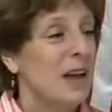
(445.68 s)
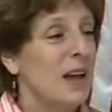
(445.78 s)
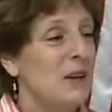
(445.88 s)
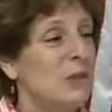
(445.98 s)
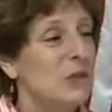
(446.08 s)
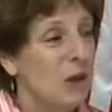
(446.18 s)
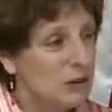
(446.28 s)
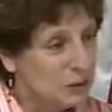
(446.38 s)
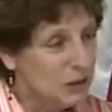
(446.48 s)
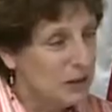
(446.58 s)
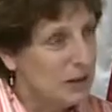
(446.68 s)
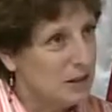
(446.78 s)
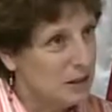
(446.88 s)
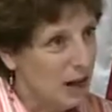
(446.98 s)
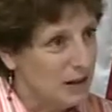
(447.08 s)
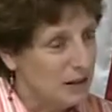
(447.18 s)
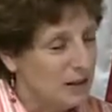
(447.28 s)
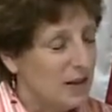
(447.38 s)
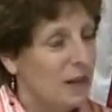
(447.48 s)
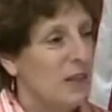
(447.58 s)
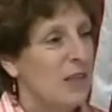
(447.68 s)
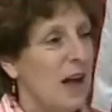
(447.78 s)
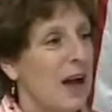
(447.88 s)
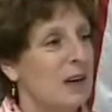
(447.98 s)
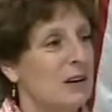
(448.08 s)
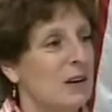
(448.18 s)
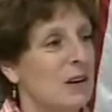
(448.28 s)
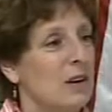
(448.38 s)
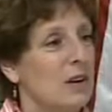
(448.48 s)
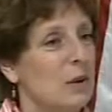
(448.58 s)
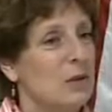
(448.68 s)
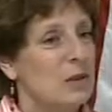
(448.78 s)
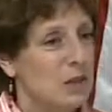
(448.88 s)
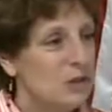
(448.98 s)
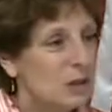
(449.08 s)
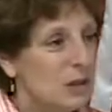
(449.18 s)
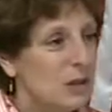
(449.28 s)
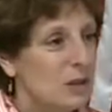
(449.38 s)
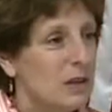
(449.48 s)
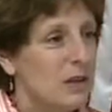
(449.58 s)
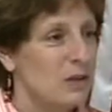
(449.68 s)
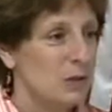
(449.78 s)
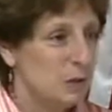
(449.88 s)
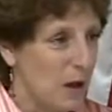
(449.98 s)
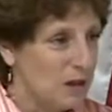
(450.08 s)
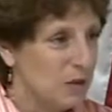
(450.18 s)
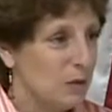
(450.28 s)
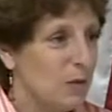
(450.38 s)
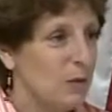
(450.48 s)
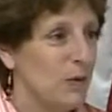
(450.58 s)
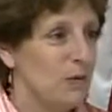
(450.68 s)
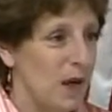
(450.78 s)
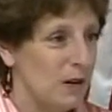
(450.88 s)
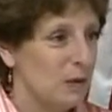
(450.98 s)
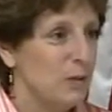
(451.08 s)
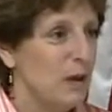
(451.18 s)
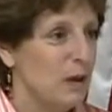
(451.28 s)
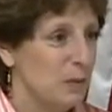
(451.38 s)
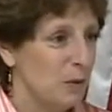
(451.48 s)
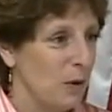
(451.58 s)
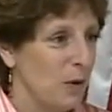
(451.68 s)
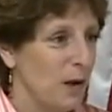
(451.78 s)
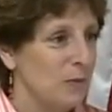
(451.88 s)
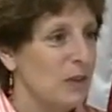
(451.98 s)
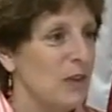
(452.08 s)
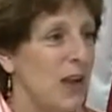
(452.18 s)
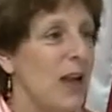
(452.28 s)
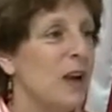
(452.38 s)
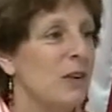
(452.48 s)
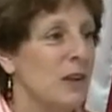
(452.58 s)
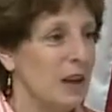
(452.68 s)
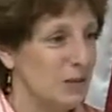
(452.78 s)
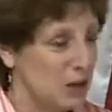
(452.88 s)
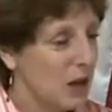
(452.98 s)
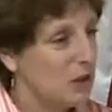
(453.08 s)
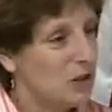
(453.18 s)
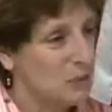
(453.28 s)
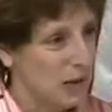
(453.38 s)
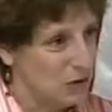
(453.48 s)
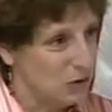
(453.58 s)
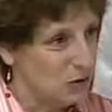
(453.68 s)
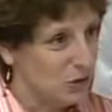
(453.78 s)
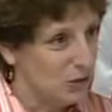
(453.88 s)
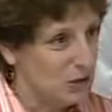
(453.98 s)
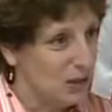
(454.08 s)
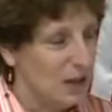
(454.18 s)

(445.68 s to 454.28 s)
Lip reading: and it was ultimately decided that the district is responsible for evaluating programs. They are the education managers.